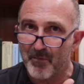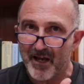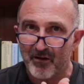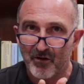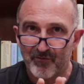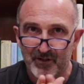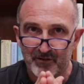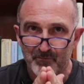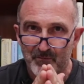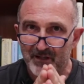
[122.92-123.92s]
out of
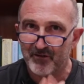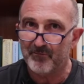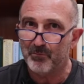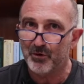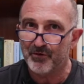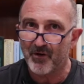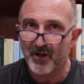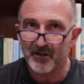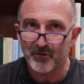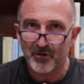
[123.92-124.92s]
this massive
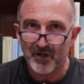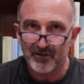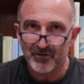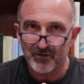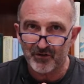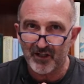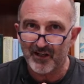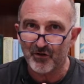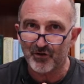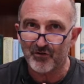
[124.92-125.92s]
bushfire crisis
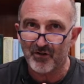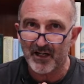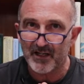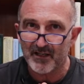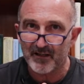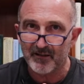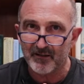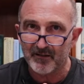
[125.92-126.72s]
in Australia,